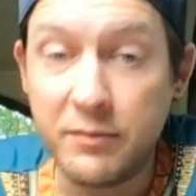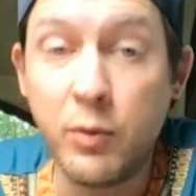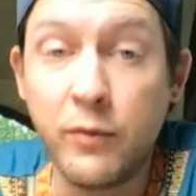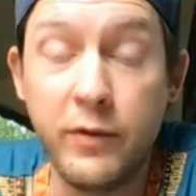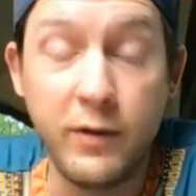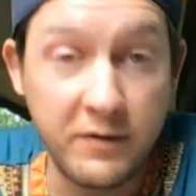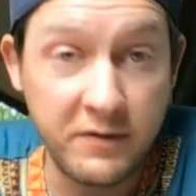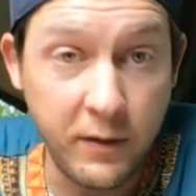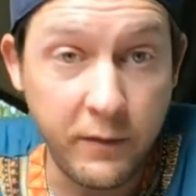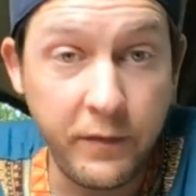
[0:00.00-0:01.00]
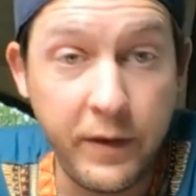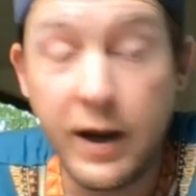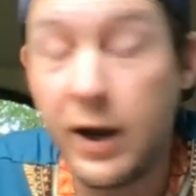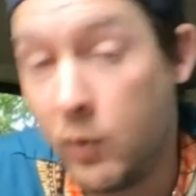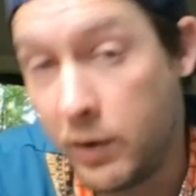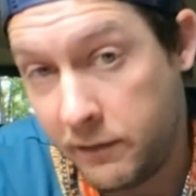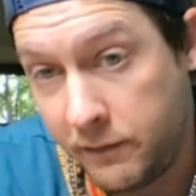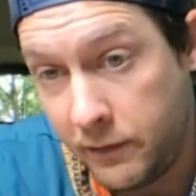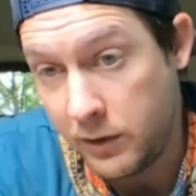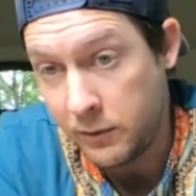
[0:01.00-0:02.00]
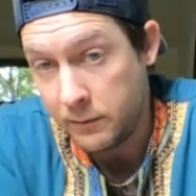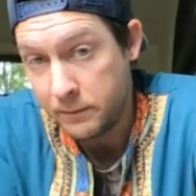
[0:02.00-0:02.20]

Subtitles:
more for yourself than I want it for you.